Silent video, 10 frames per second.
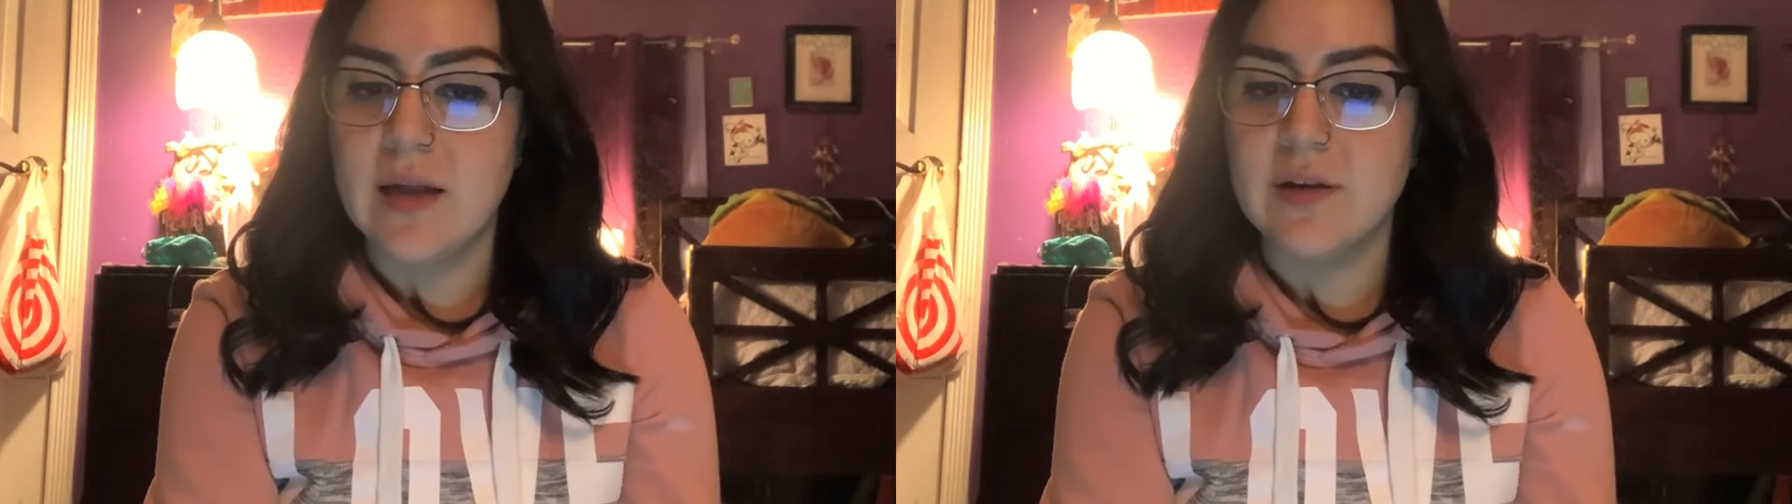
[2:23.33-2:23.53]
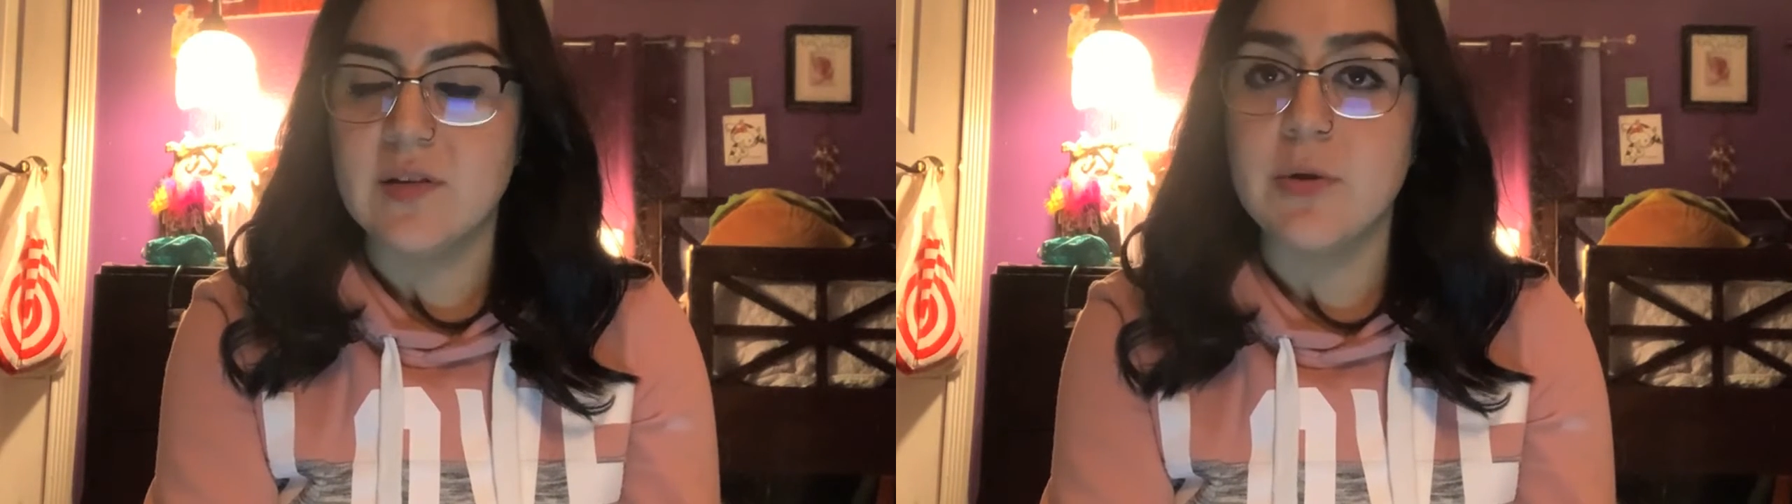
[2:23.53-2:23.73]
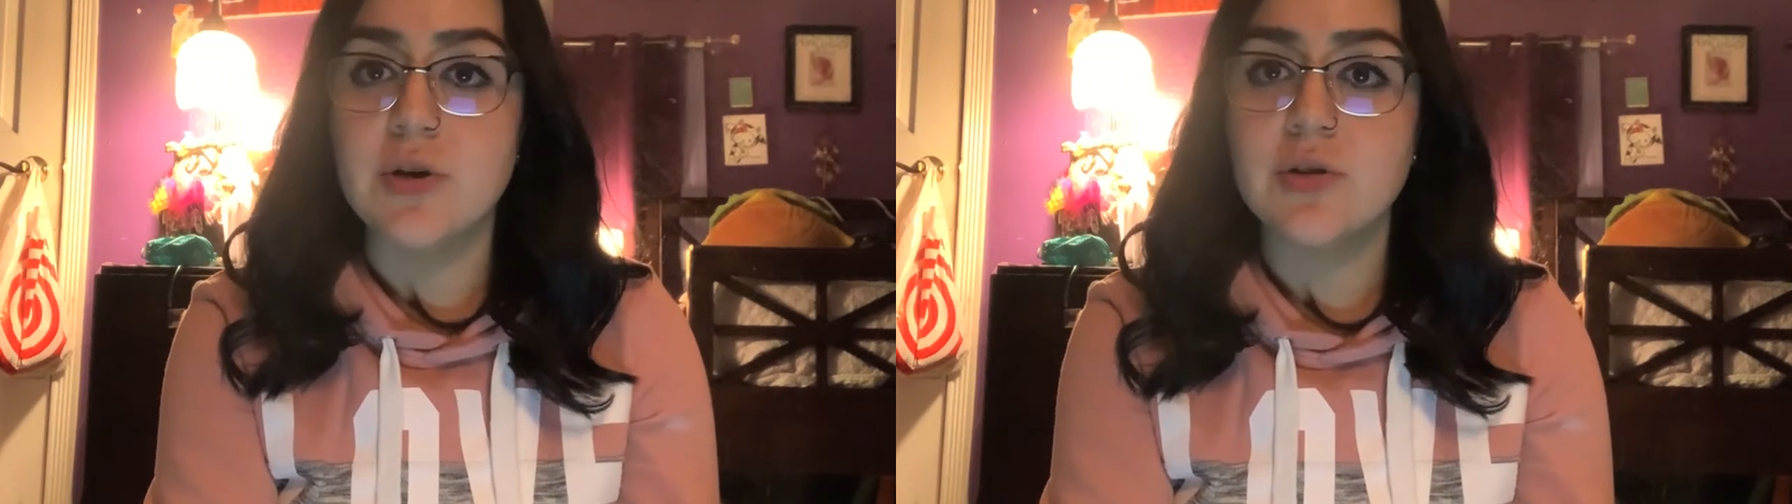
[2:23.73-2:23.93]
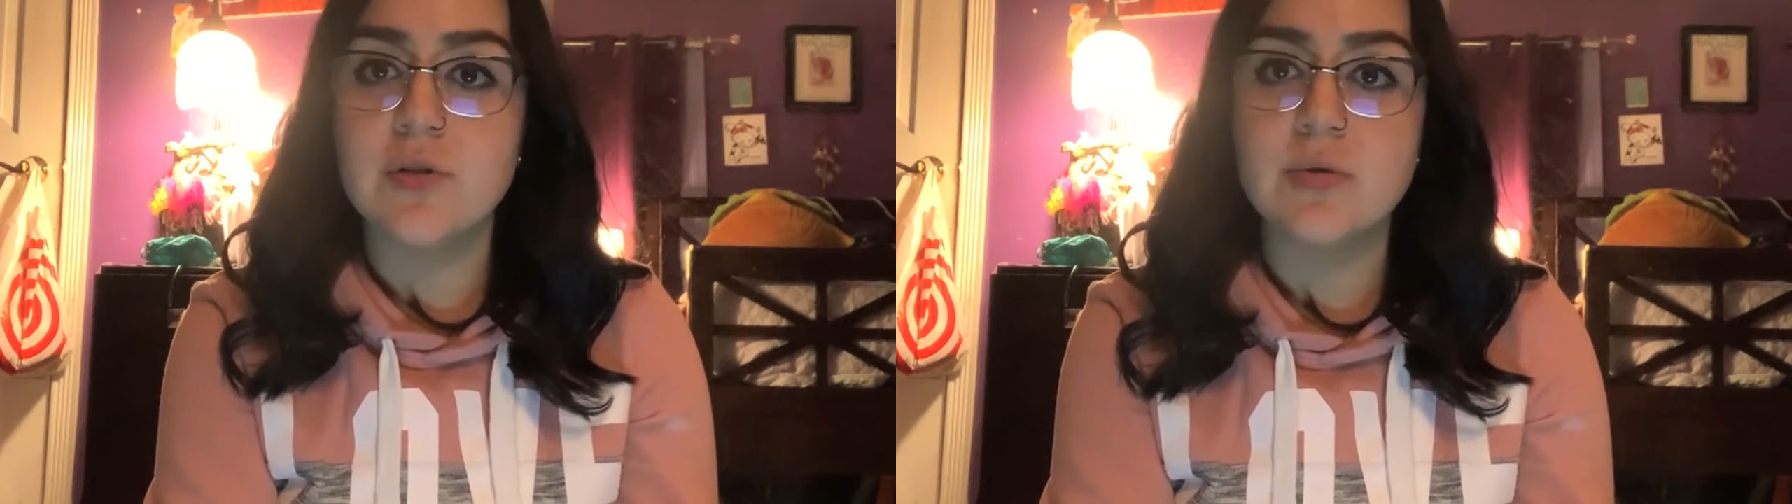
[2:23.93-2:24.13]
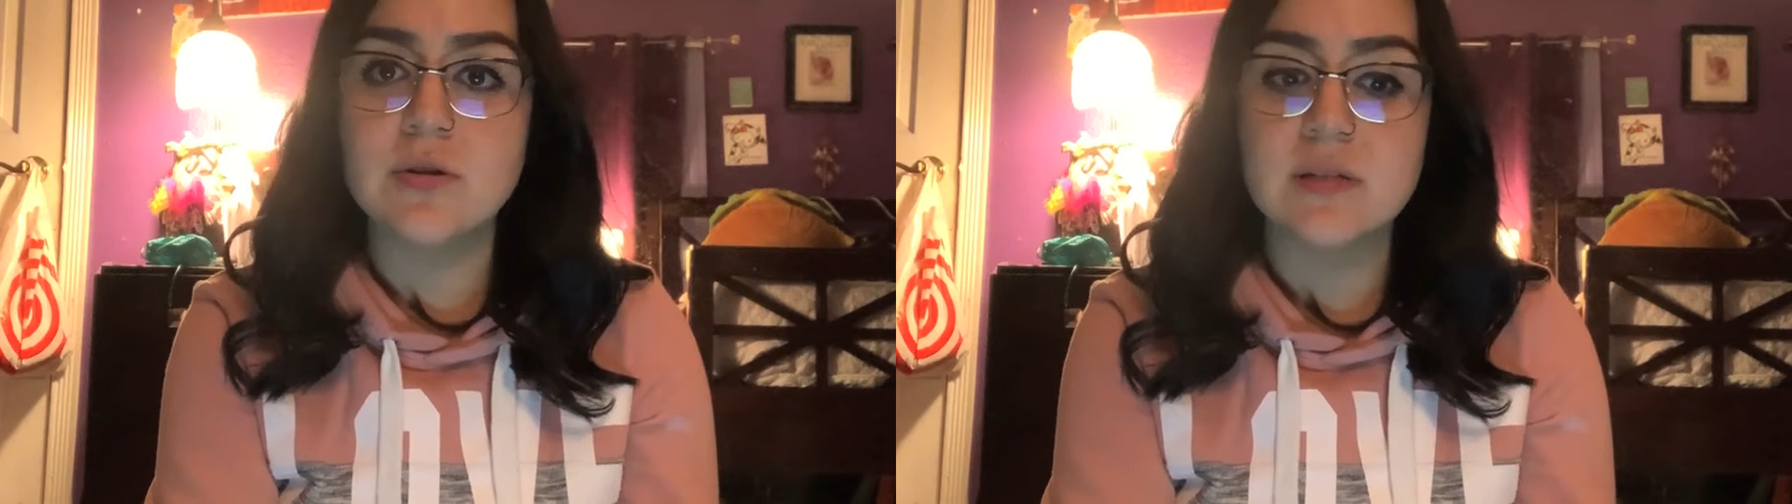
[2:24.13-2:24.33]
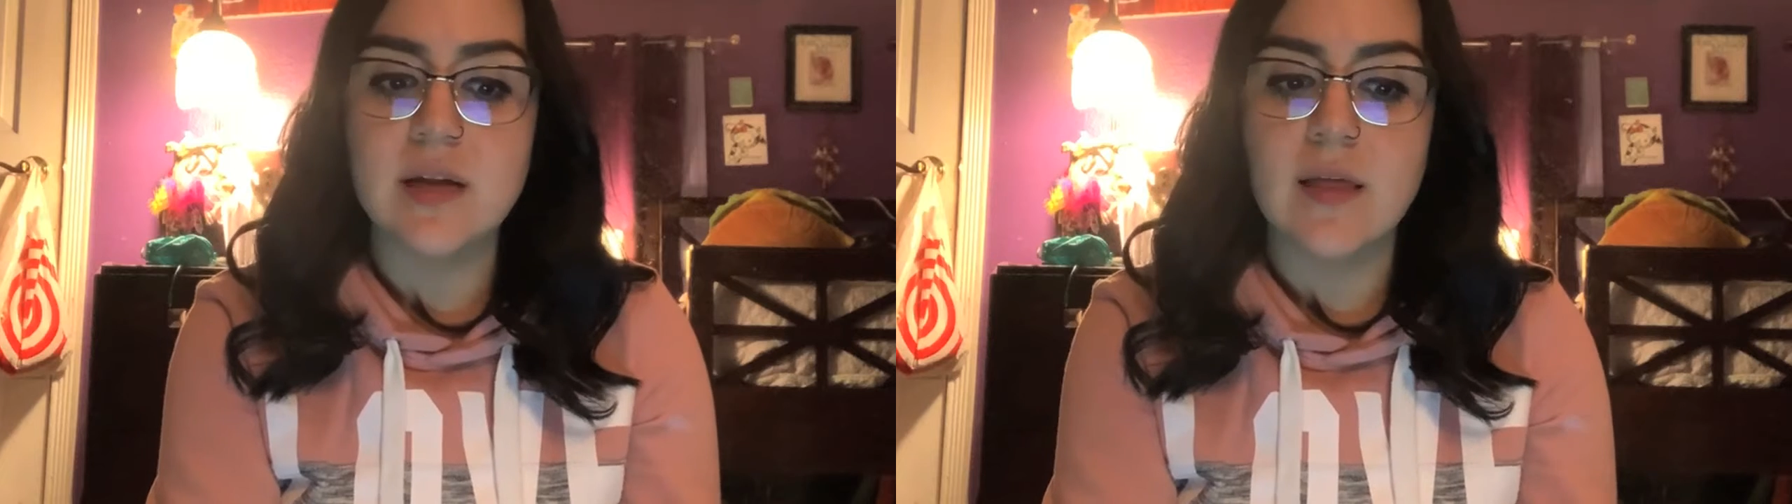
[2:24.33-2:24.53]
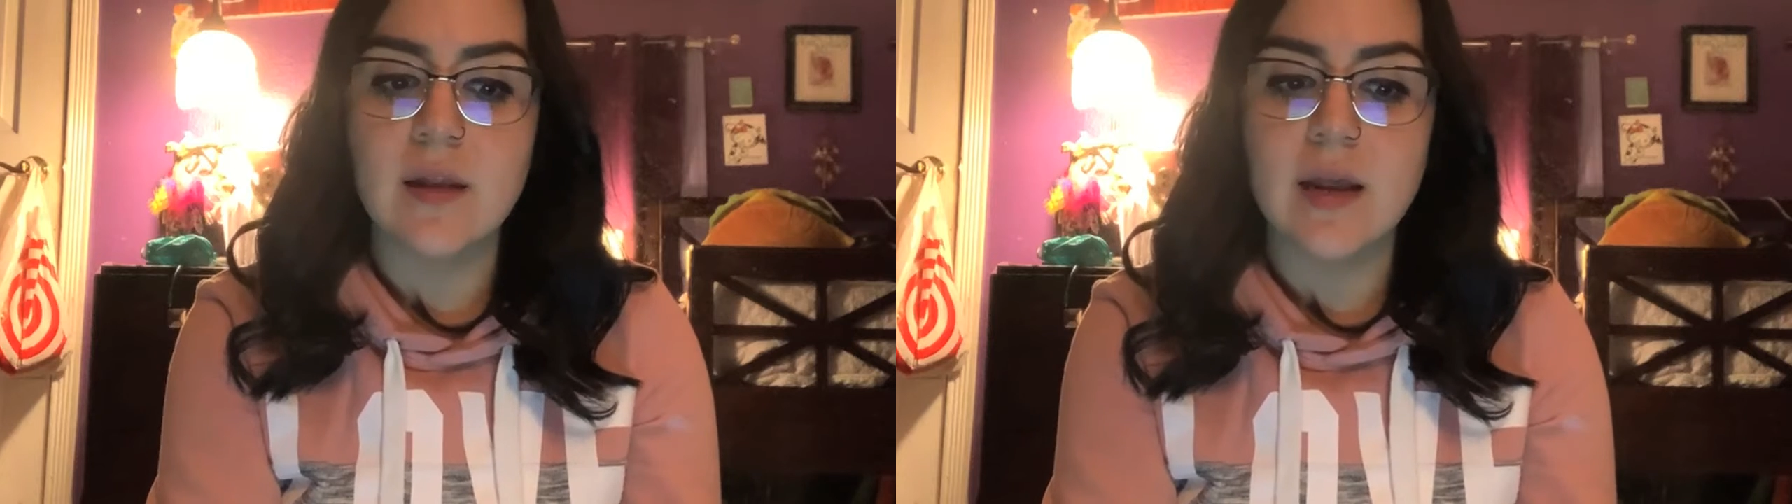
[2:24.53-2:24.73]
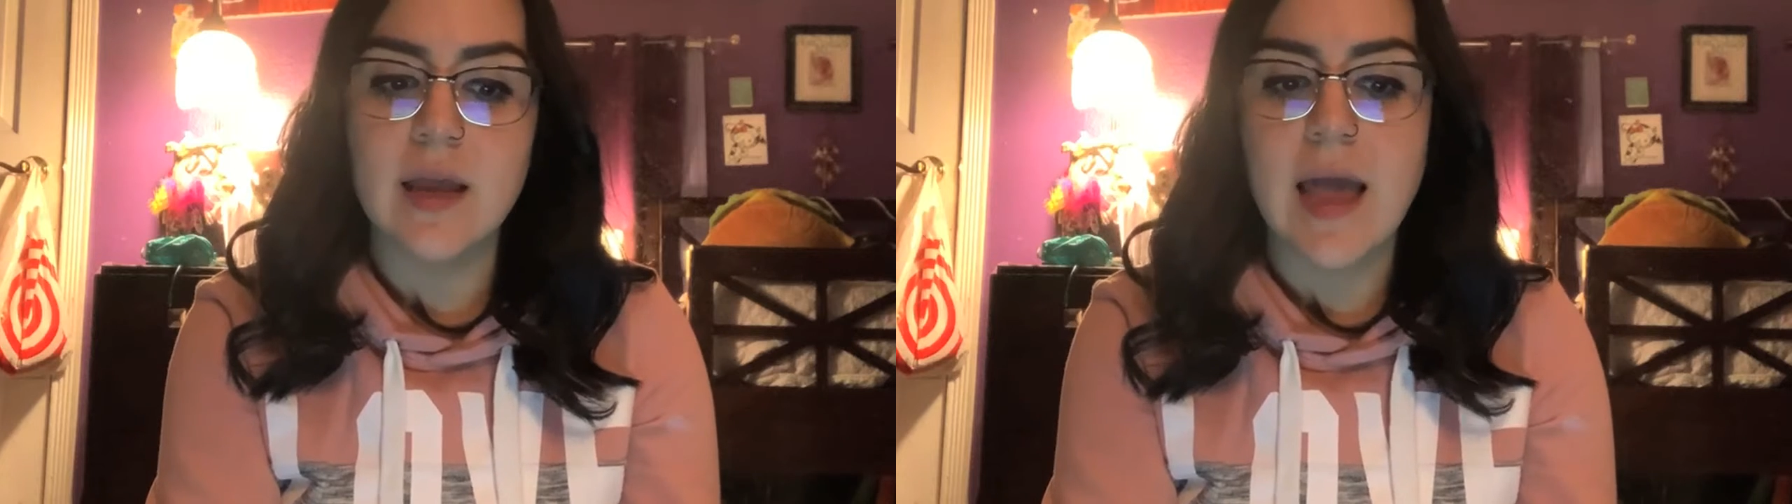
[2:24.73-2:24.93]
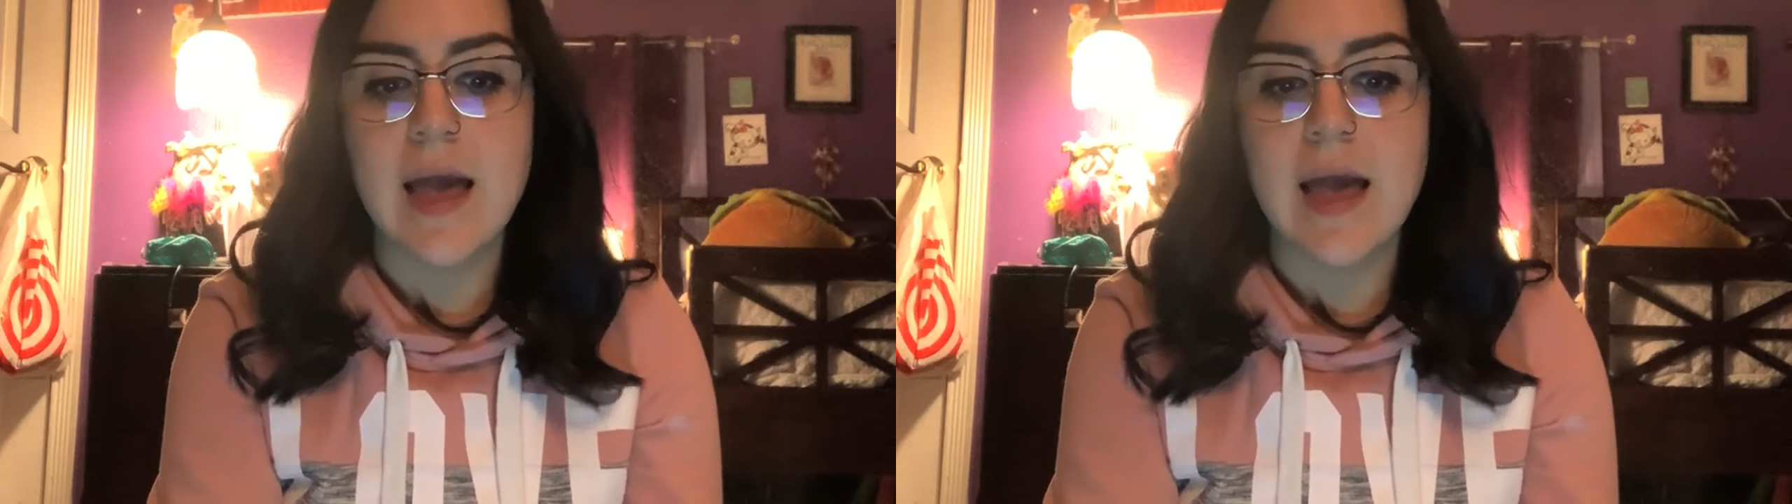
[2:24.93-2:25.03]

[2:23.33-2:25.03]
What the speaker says: and expression of personality,